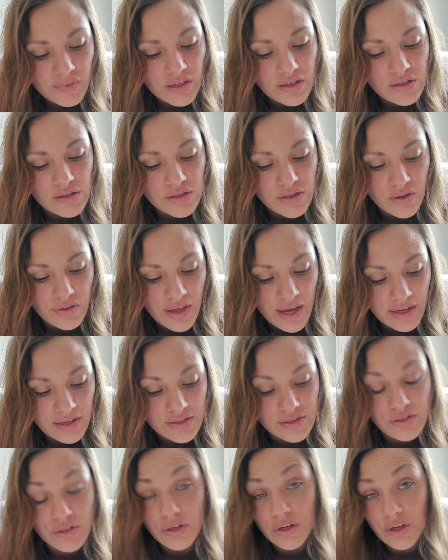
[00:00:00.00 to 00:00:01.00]
So that
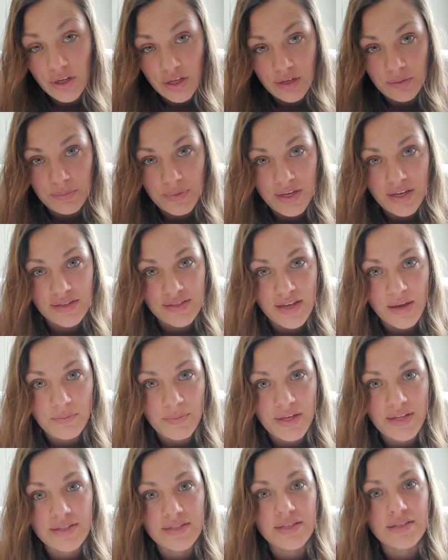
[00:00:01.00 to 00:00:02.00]
is good because that
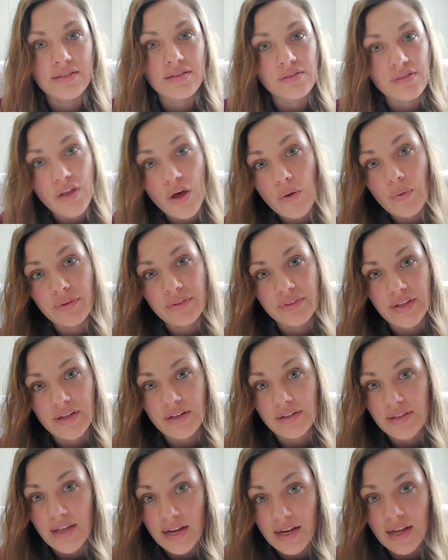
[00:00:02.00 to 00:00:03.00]
means it's low in
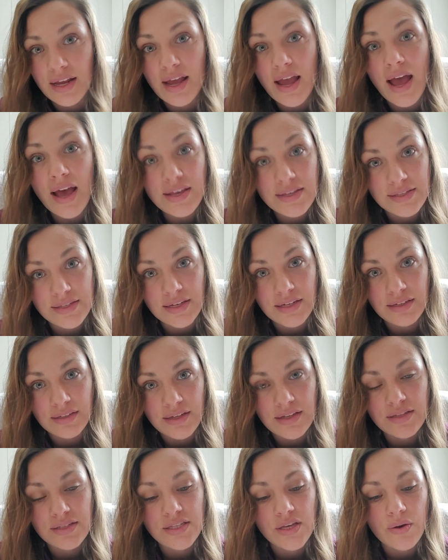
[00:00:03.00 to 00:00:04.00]
linoleic acid.
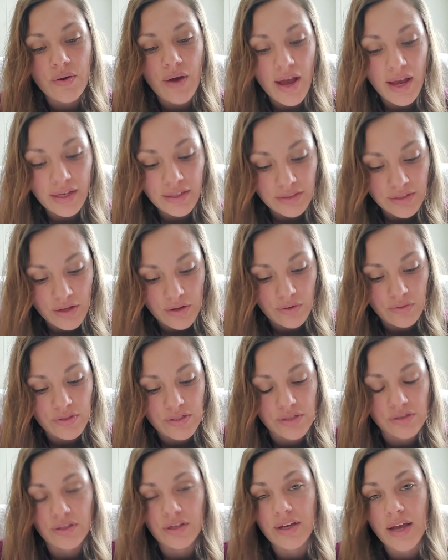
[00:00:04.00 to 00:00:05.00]
And so I know
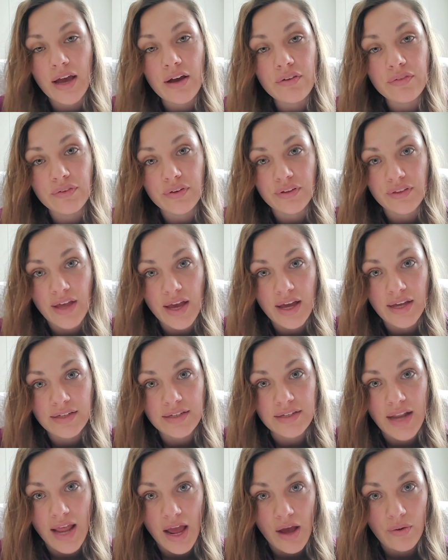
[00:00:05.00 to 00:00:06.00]
to look out for that
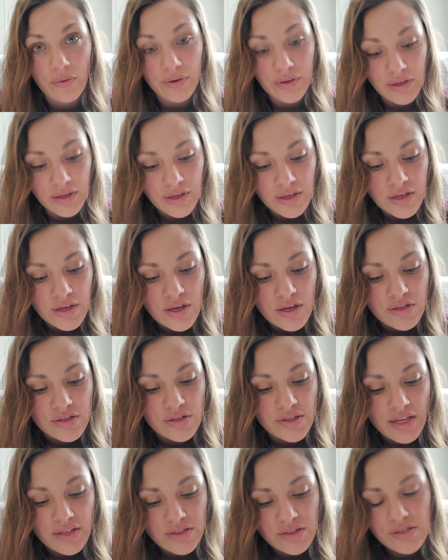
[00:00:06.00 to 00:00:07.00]
now. So
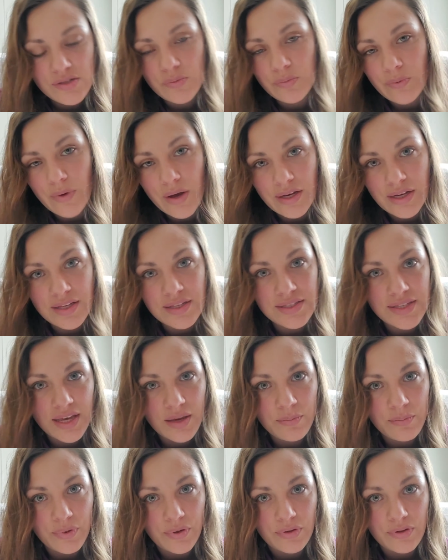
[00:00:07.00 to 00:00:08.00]
that's just one
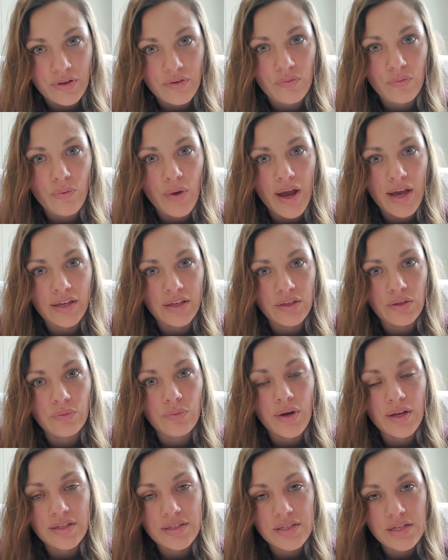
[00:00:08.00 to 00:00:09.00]
example of why you
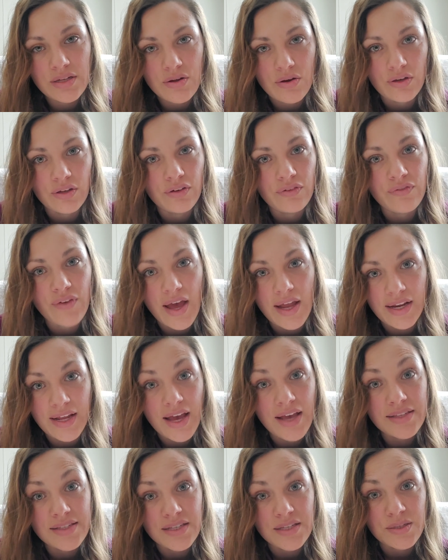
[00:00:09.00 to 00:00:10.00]
want to know your fatty
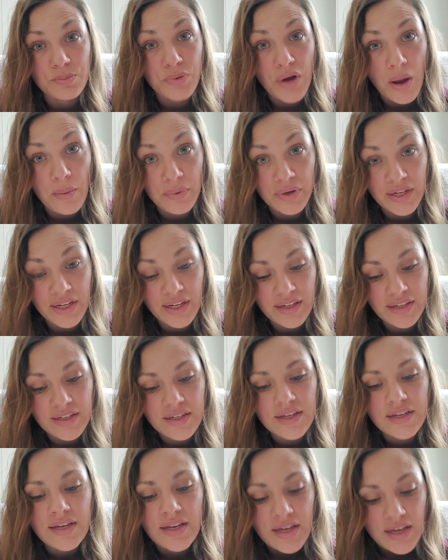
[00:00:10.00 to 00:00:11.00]
acids property.
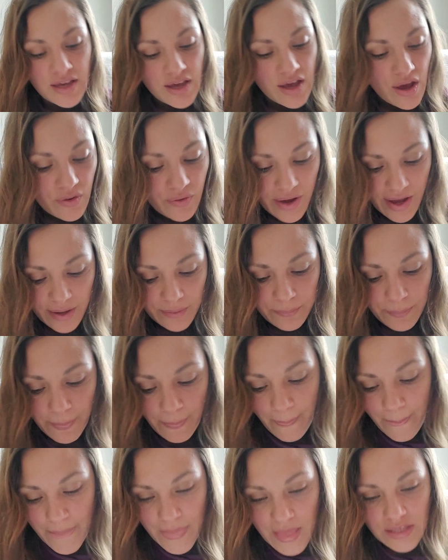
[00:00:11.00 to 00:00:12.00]
Okay,
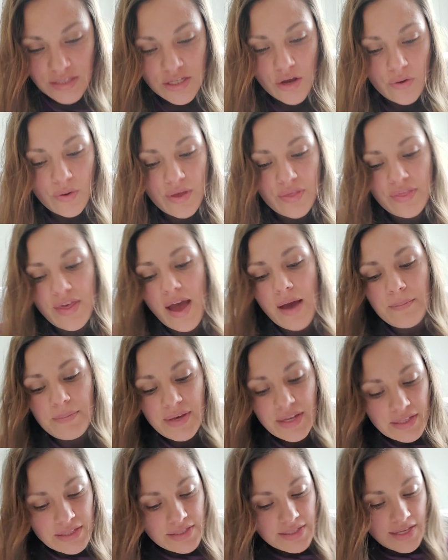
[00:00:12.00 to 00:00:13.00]
so that
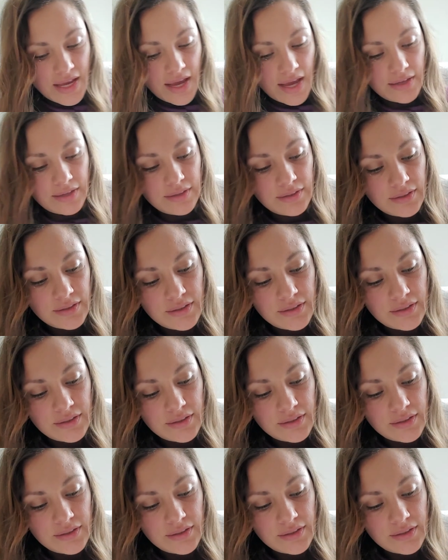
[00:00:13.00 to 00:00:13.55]
being said,